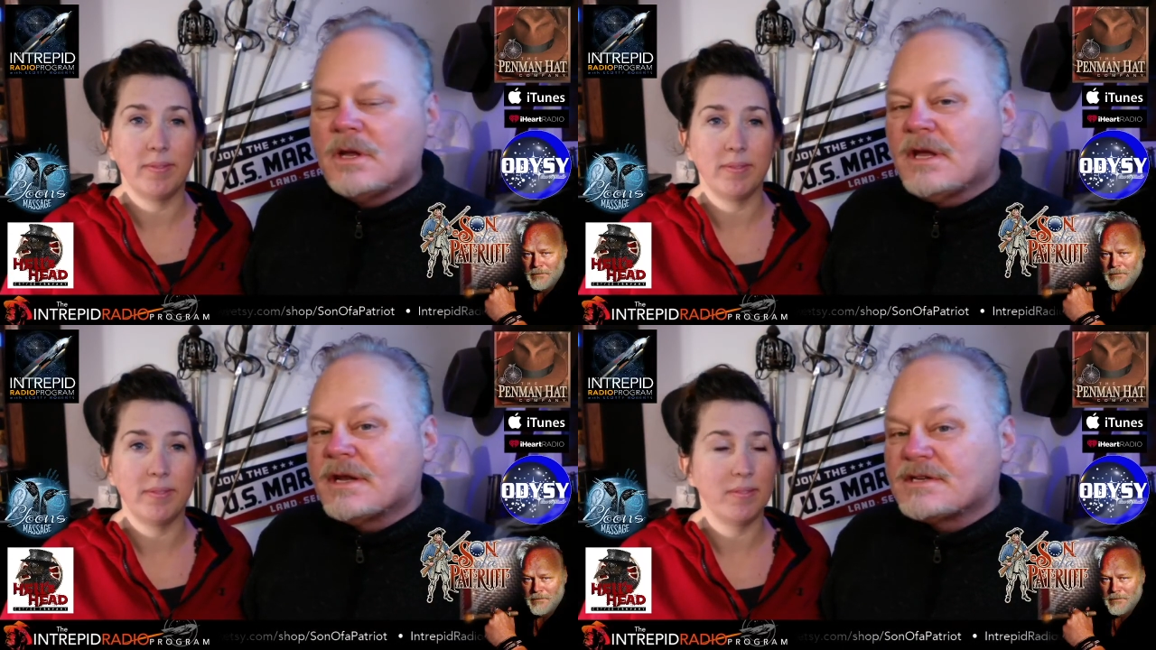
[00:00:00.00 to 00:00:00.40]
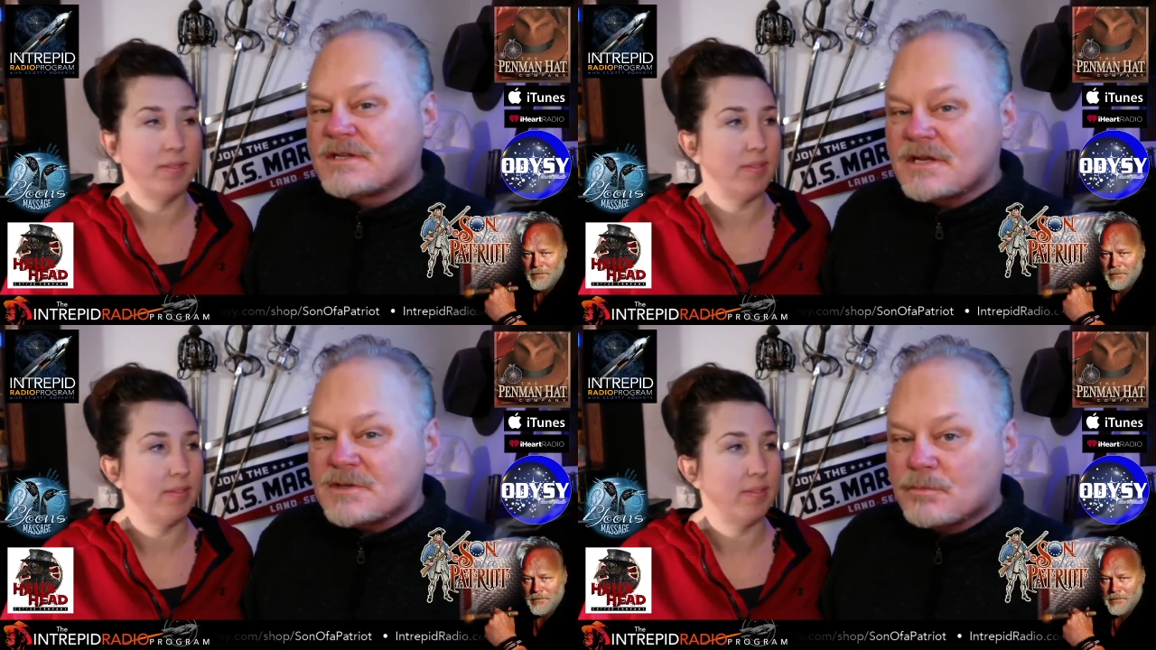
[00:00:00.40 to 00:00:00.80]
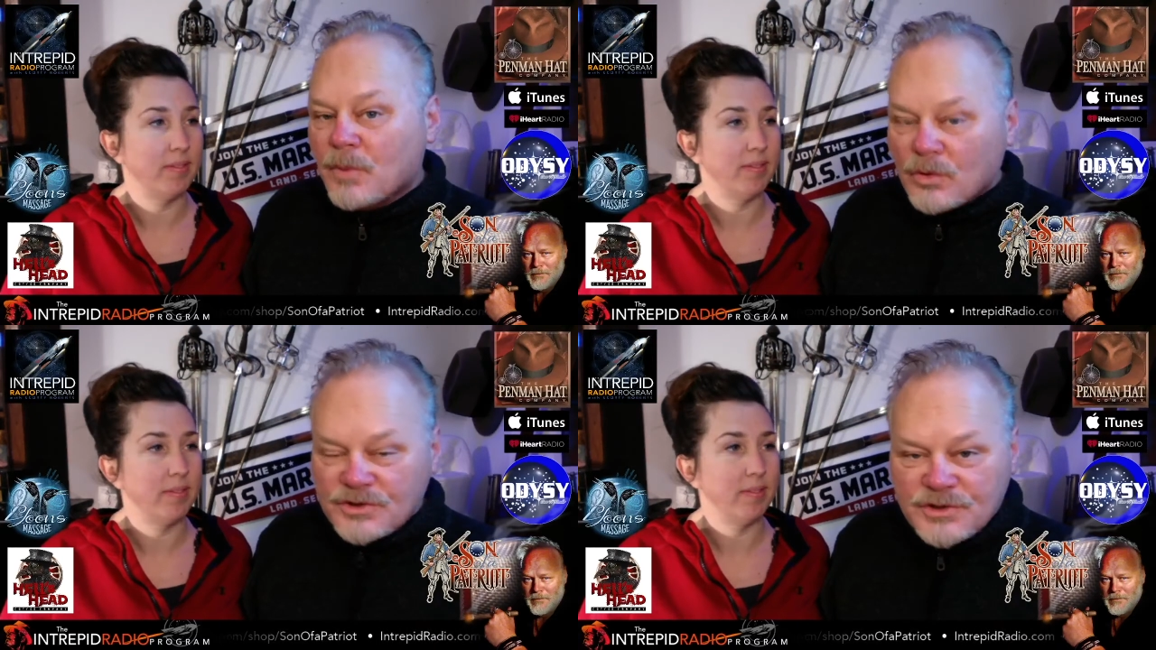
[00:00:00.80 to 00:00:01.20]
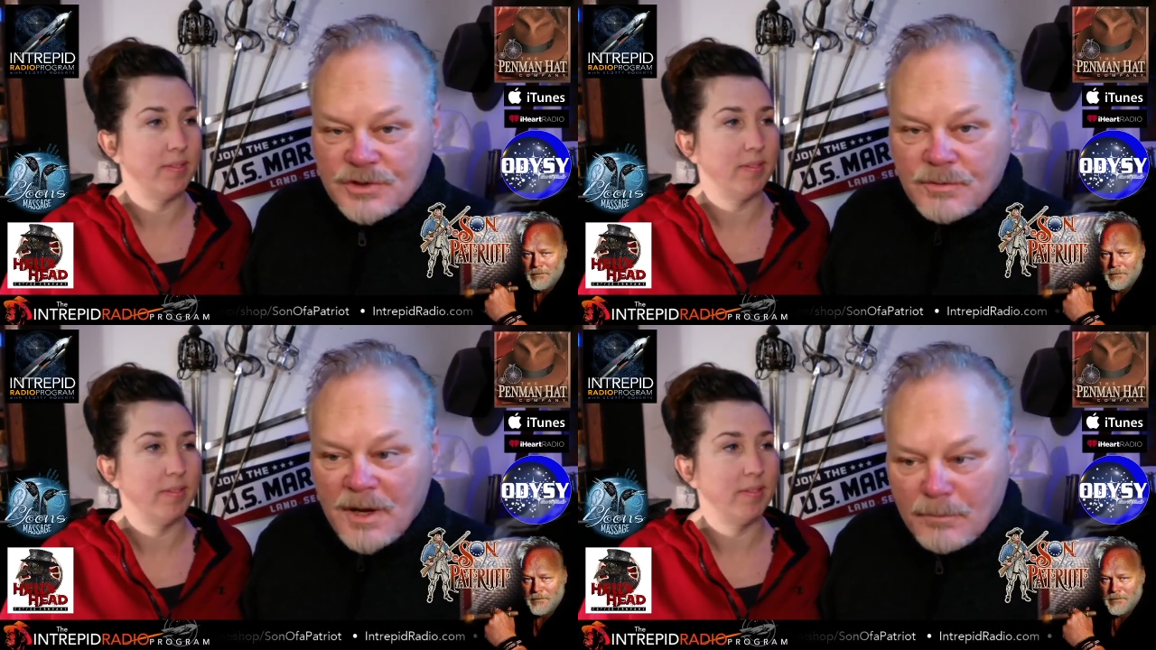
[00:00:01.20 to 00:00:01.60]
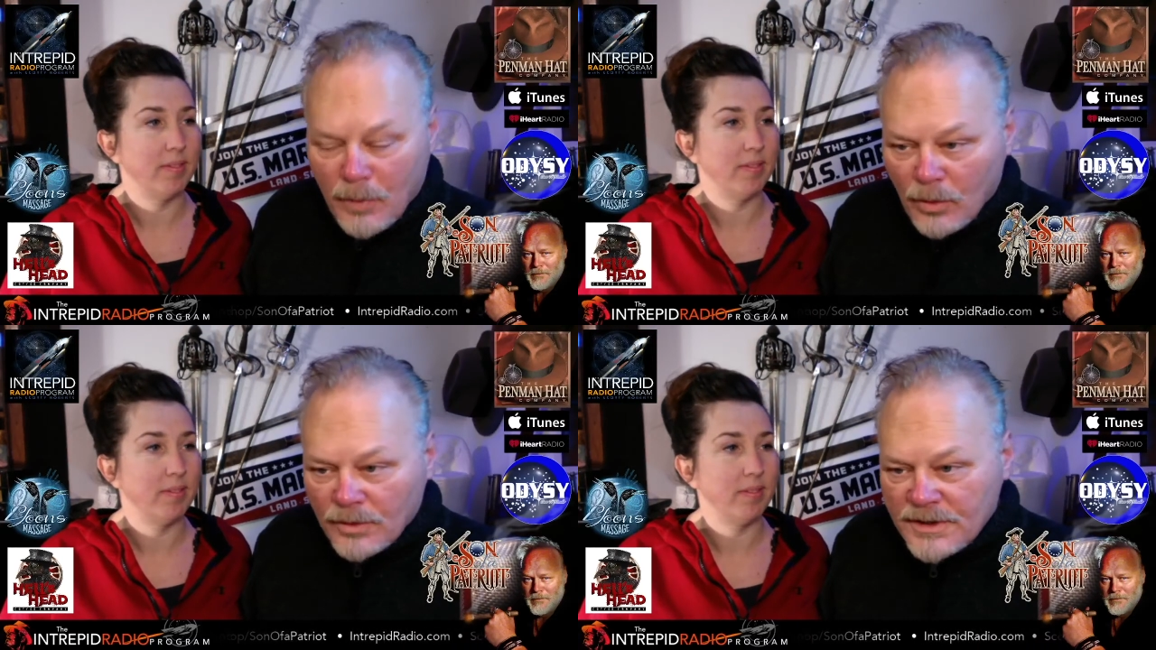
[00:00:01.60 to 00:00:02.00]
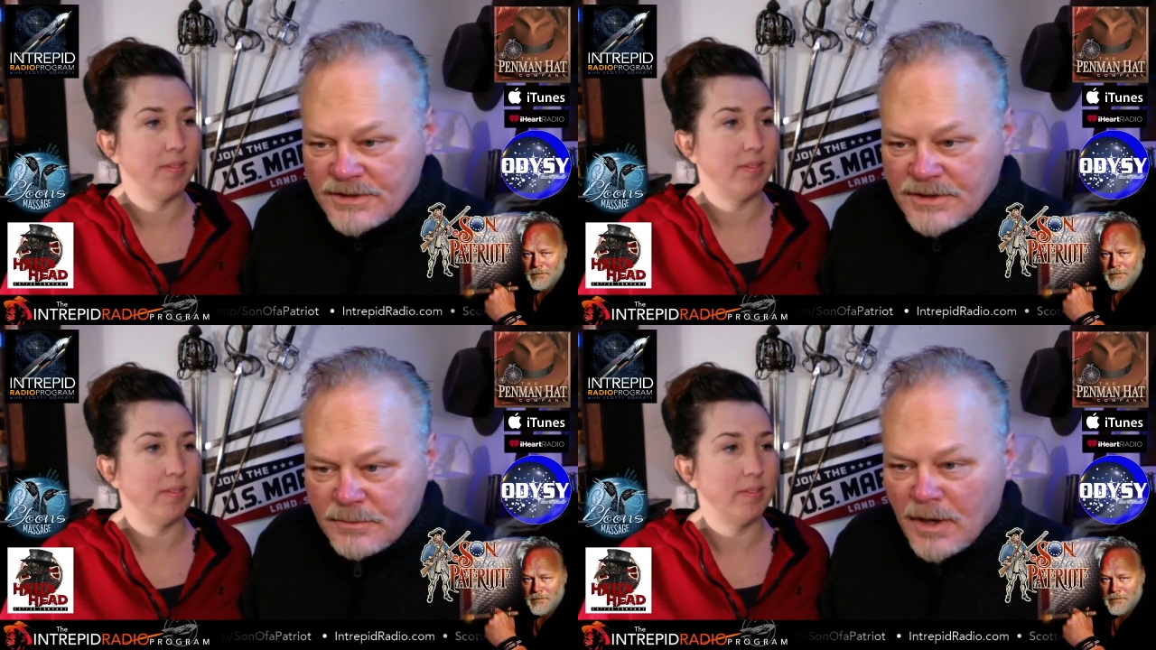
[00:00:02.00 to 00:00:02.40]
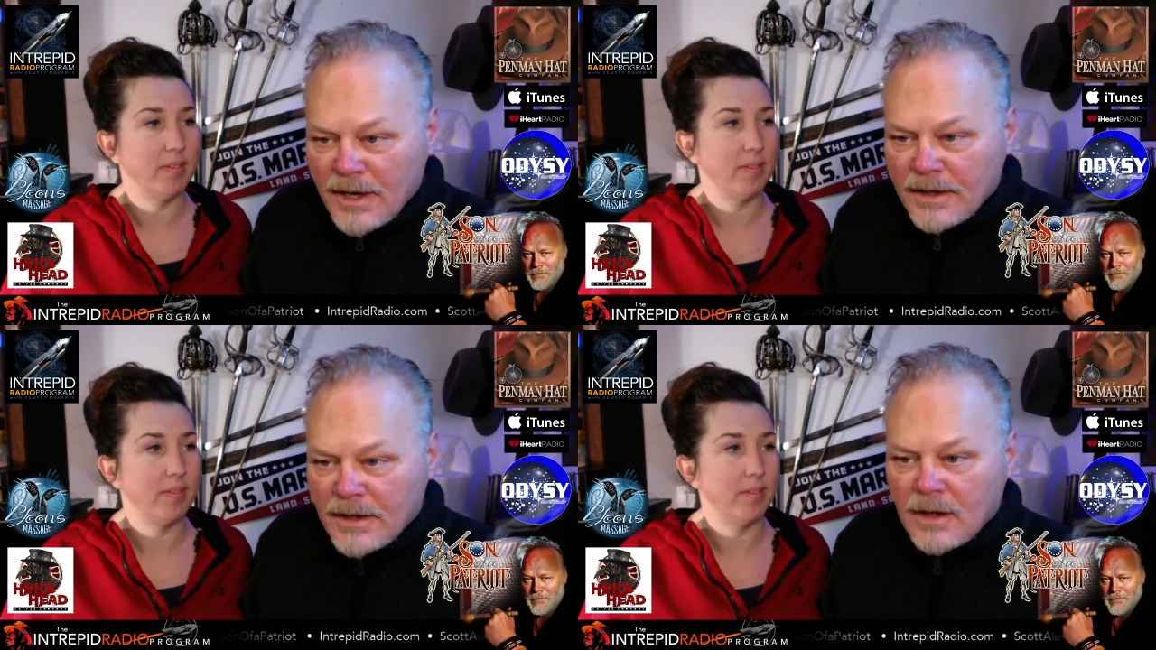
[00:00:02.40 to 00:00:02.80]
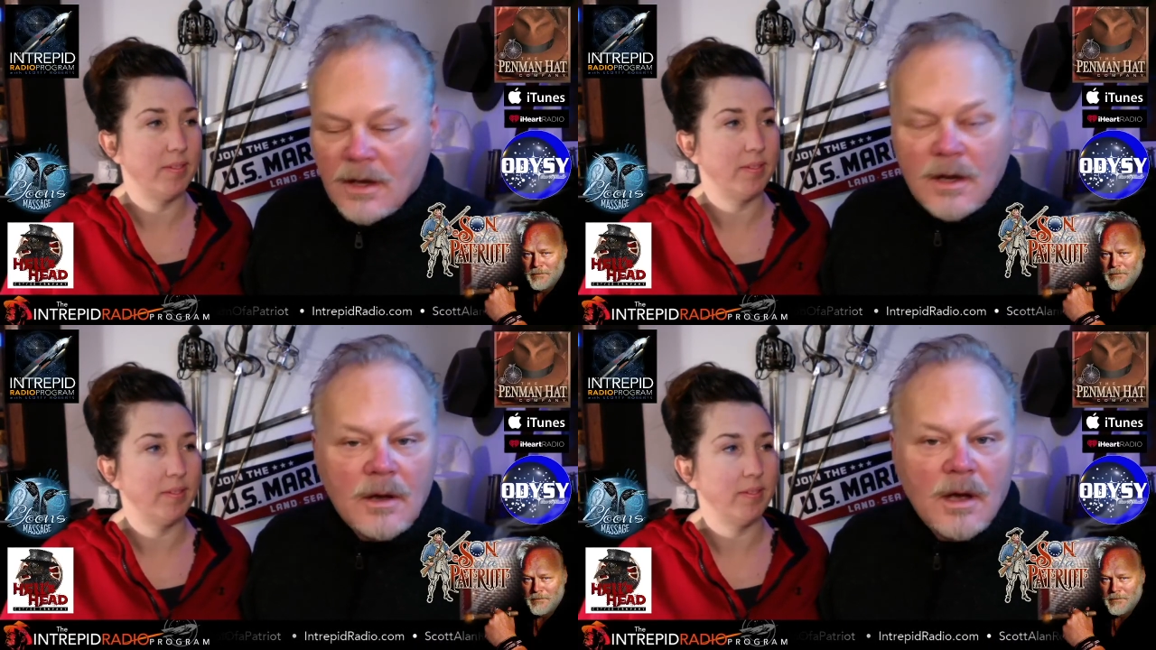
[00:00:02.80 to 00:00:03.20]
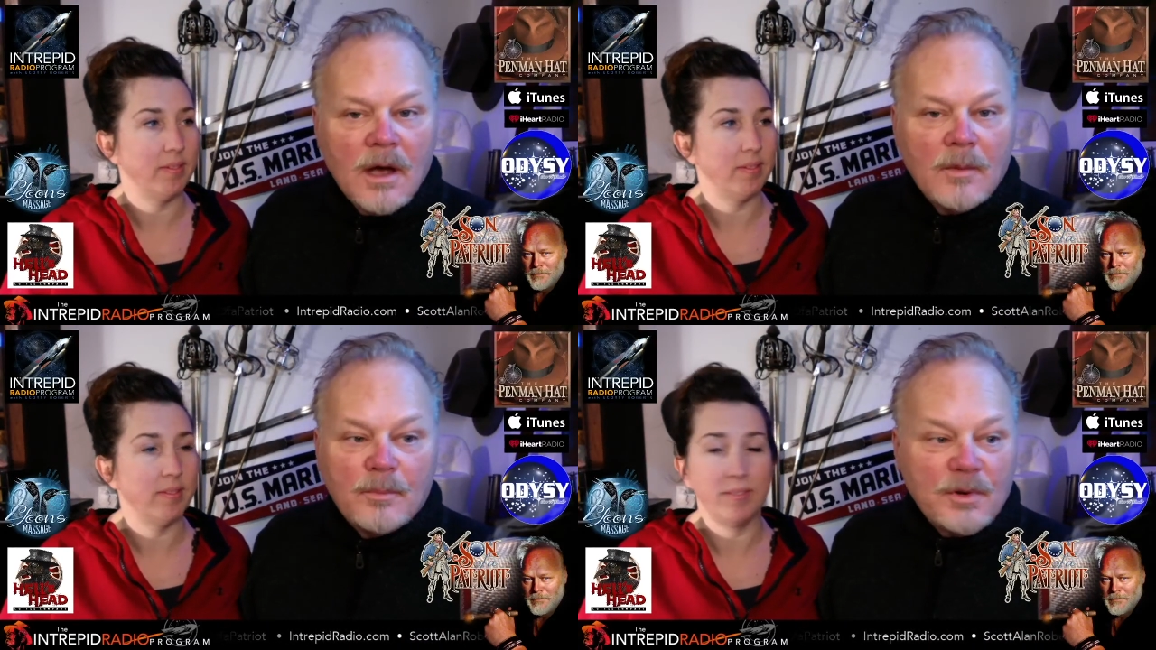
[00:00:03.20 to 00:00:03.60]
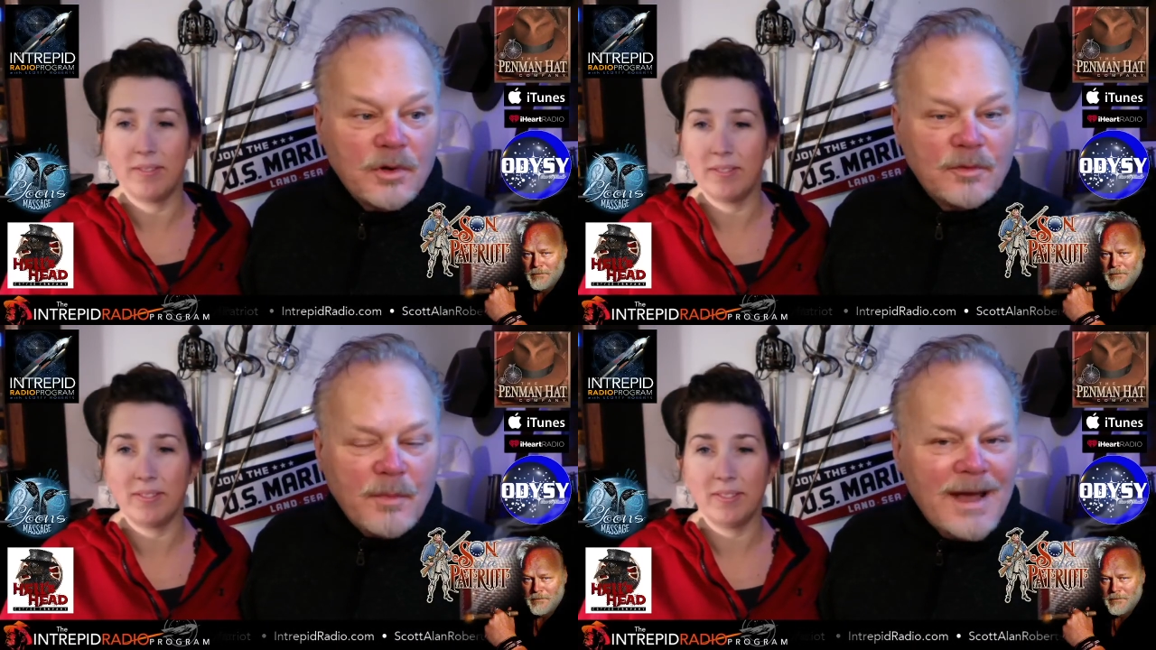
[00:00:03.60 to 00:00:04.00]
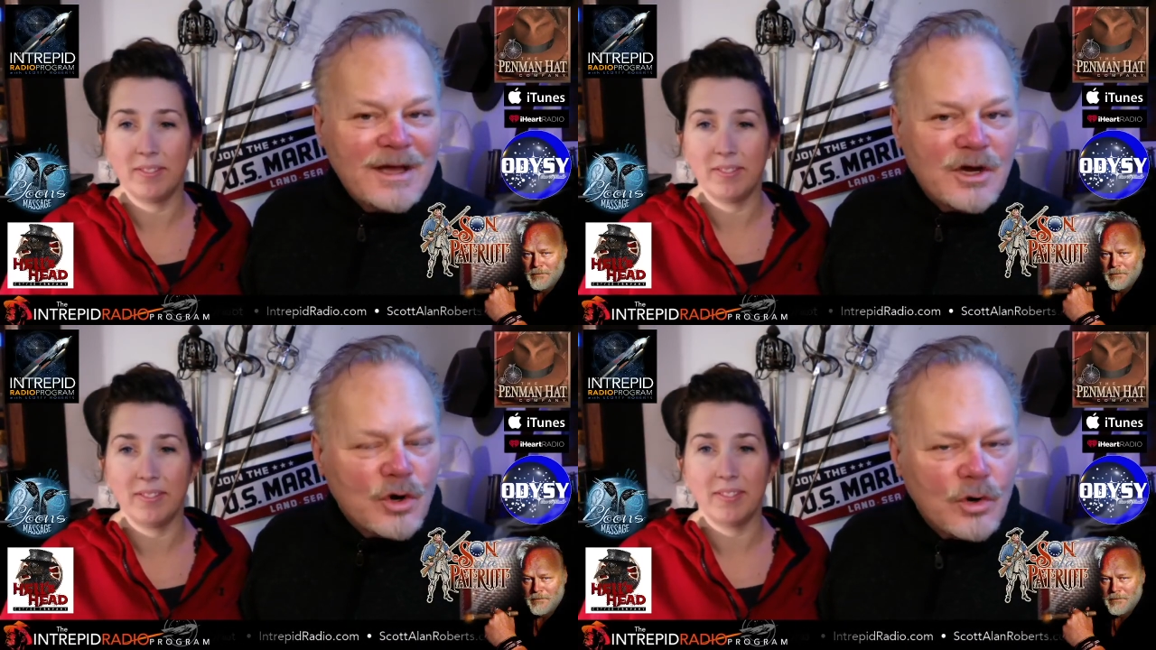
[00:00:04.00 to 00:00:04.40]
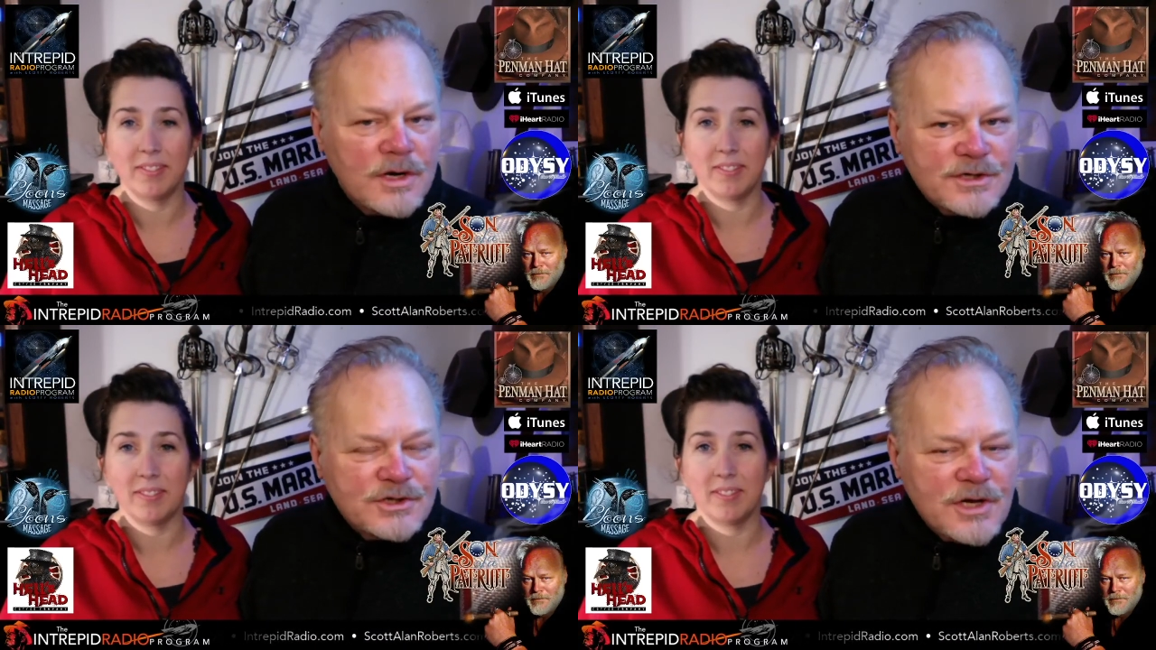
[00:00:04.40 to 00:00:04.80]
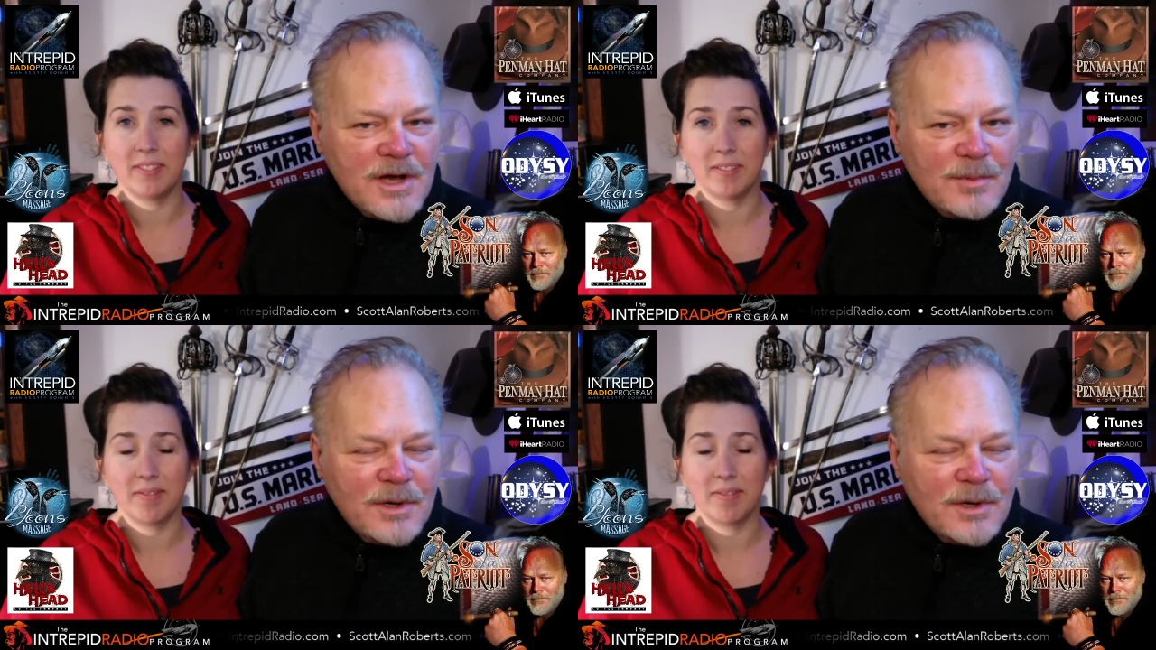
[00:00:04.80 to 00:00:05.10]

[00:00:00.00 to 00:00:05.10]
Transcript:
Speaker 1: in a sense, bolster my boldness and my uh, build my courage up?